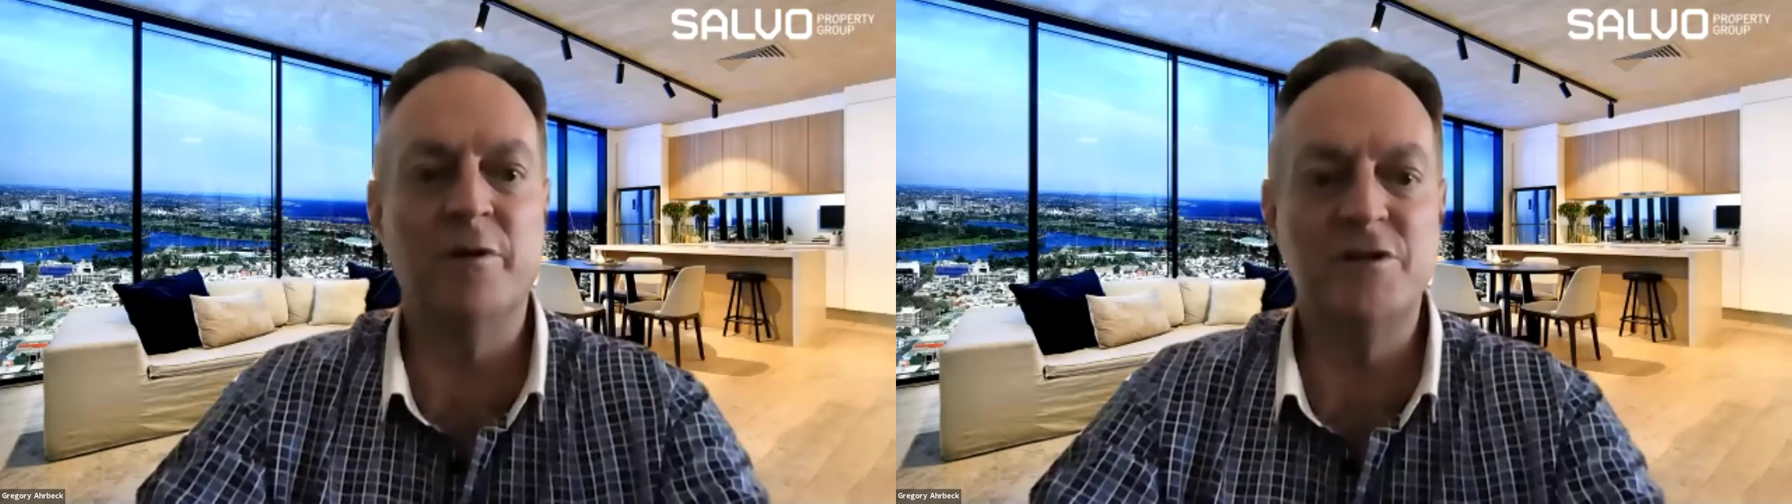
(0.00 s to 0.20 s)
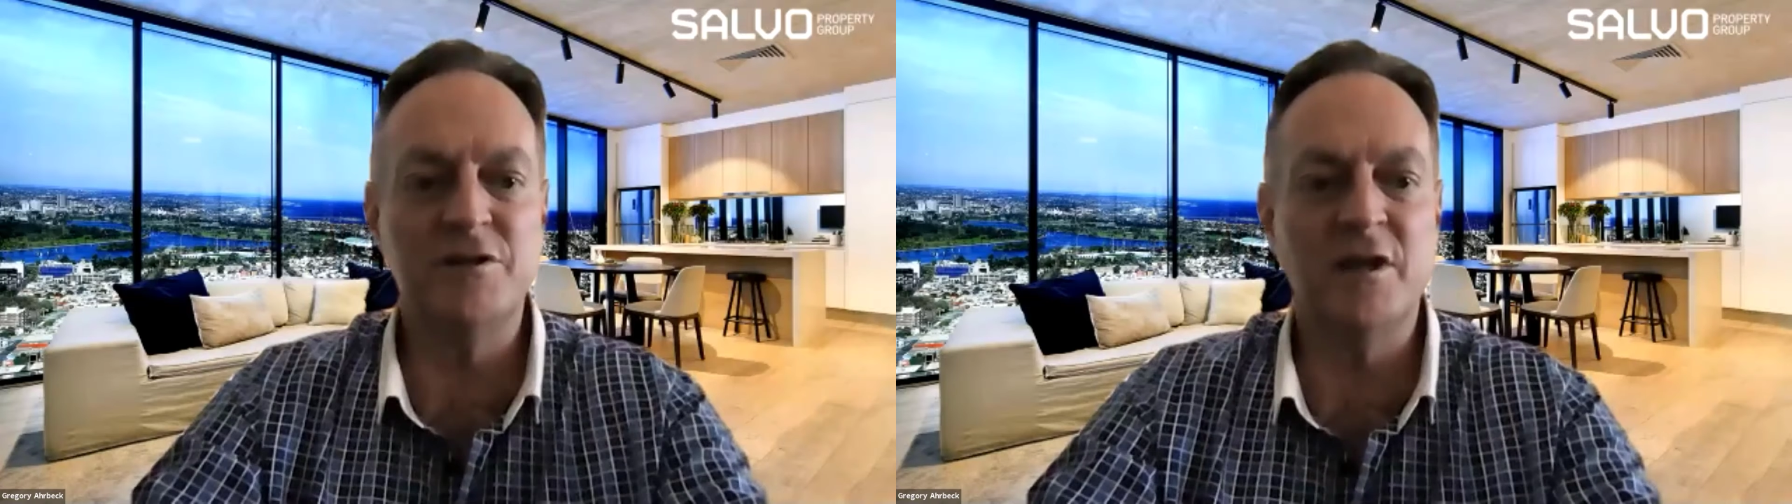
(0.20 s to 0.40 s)

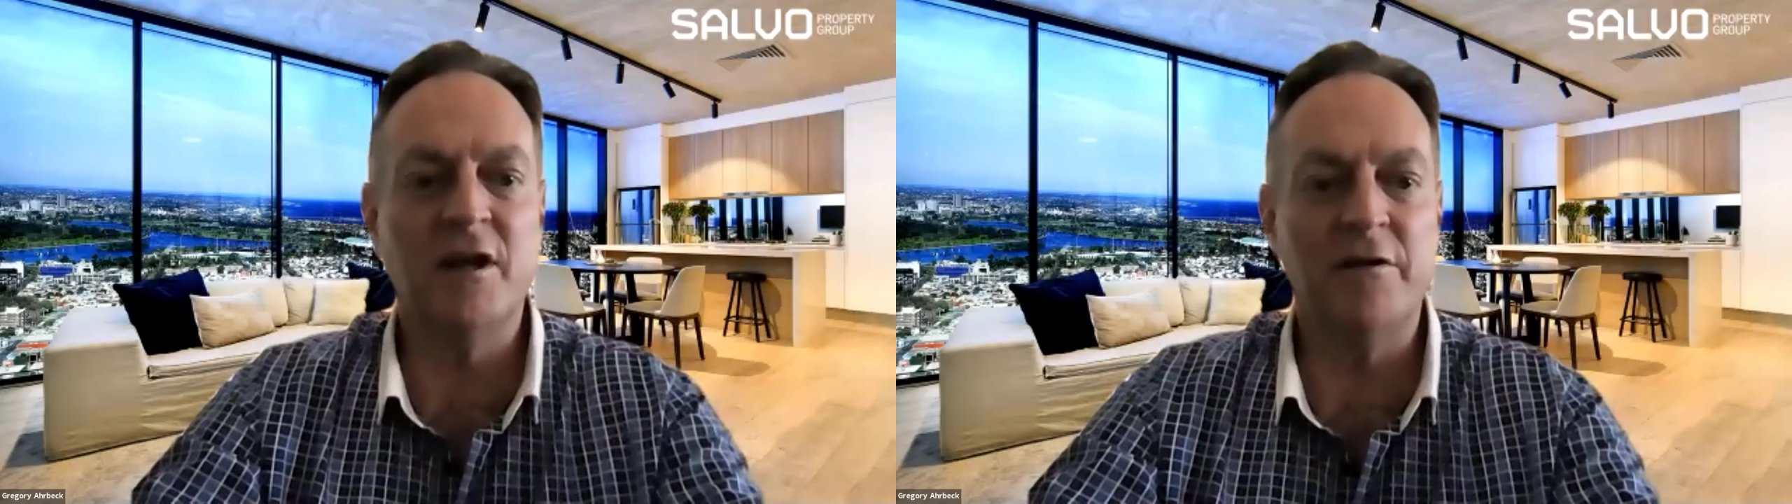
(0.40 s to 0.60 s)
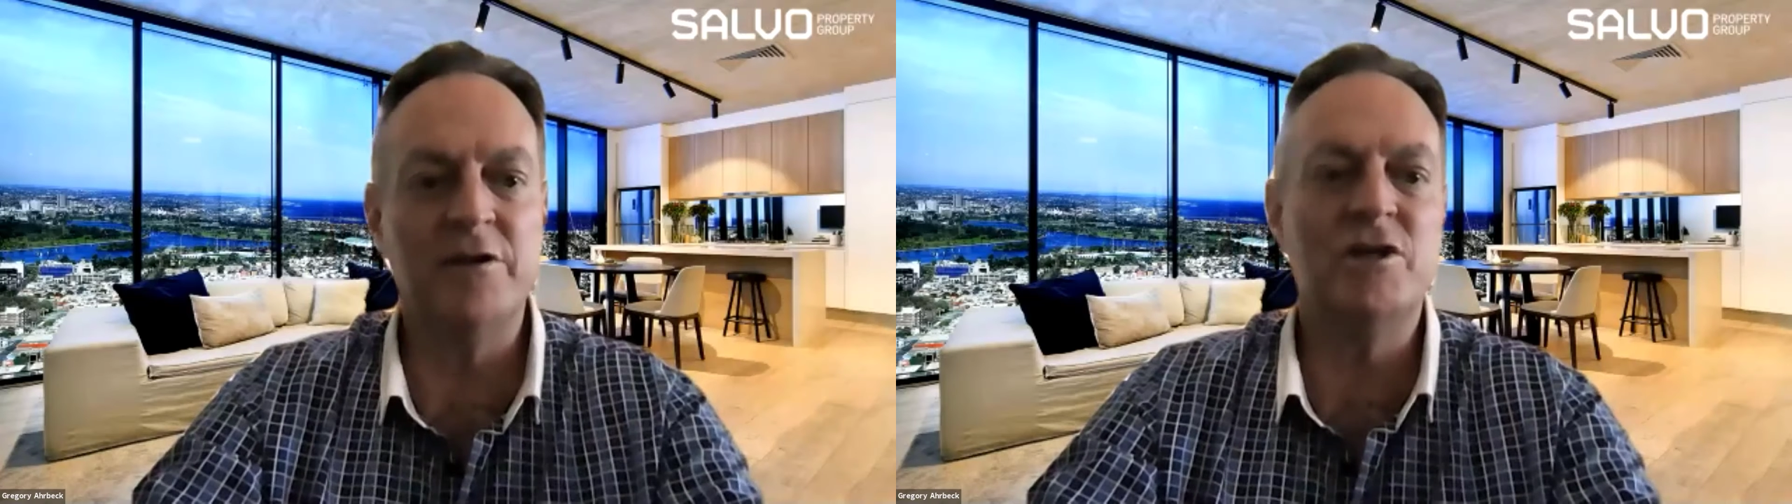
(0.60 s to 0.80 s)
which is
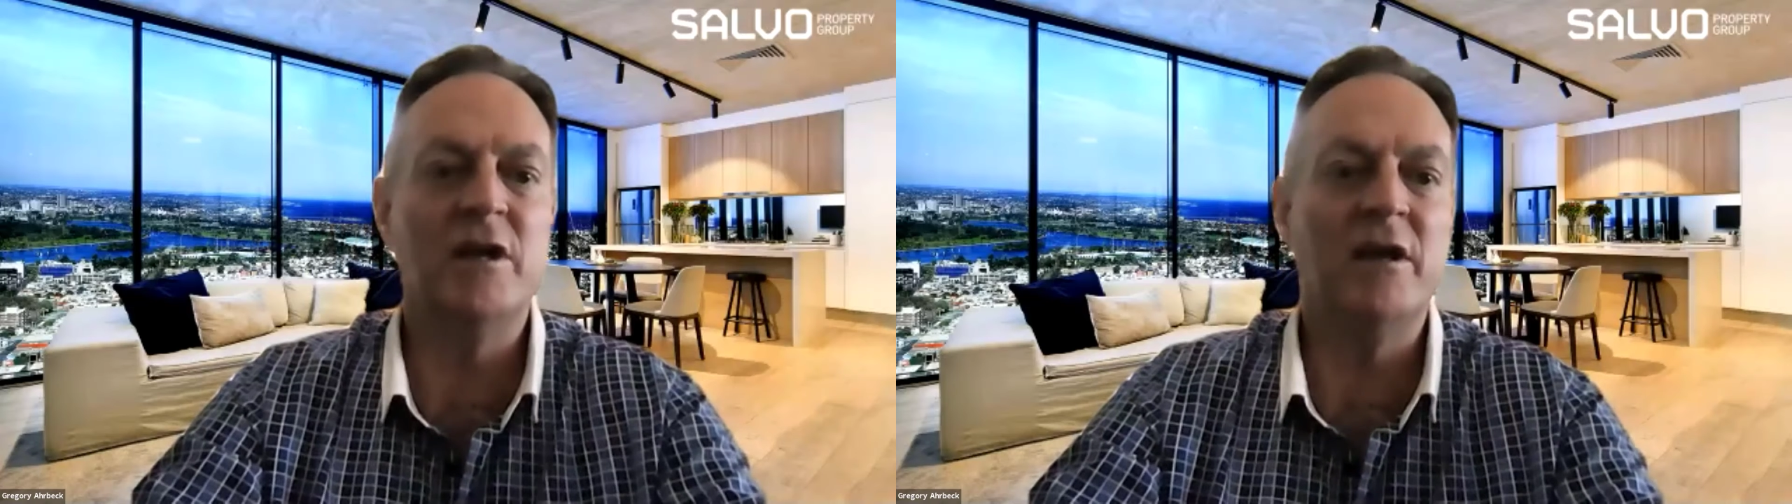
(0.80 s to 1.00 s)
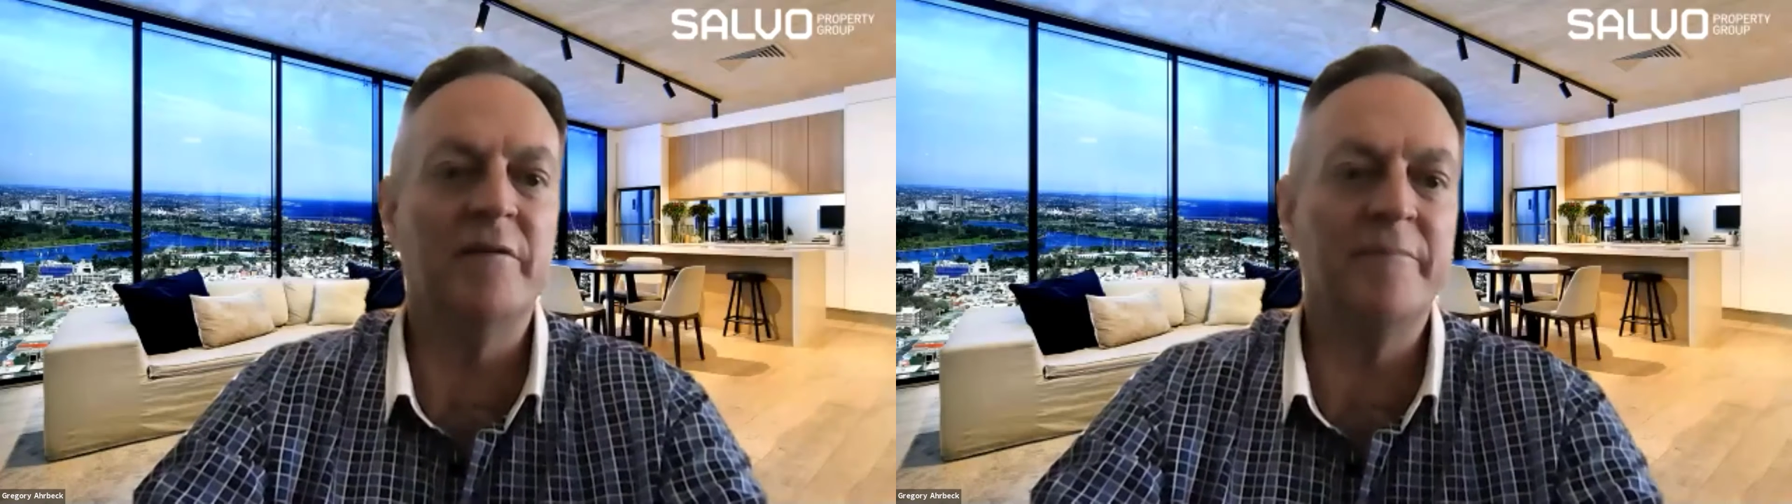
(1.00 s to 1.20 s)
encouraging
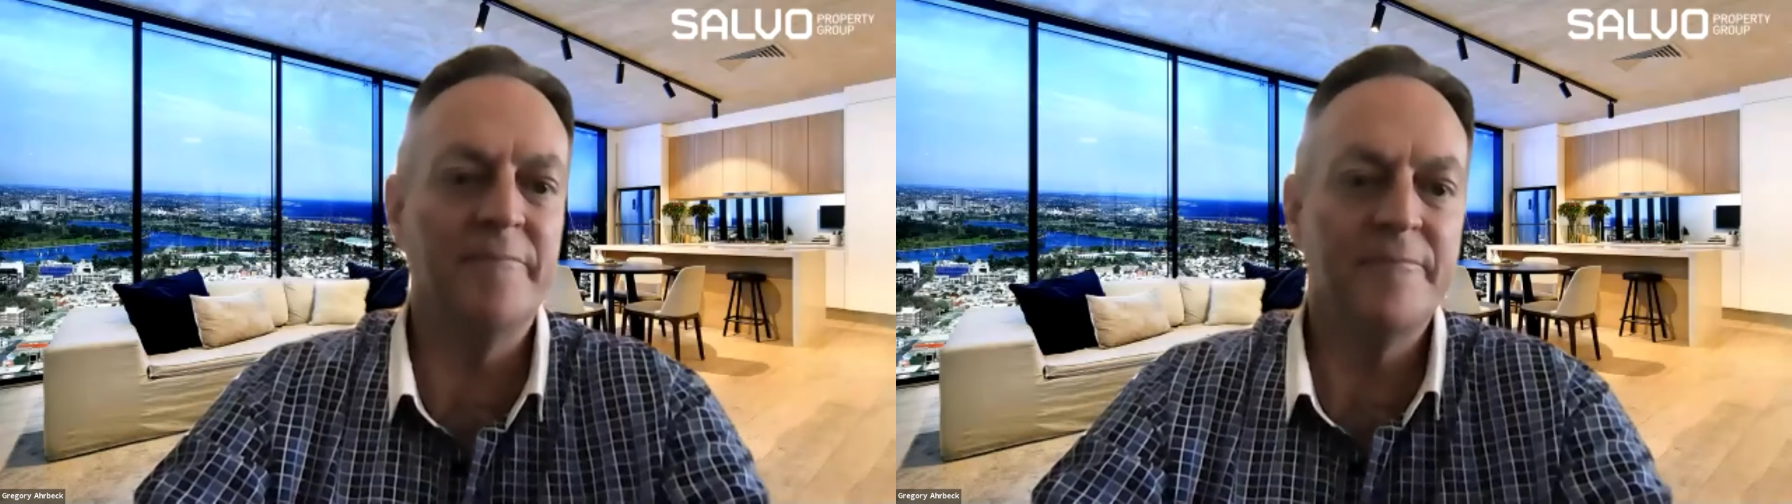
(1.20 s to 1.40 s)
again.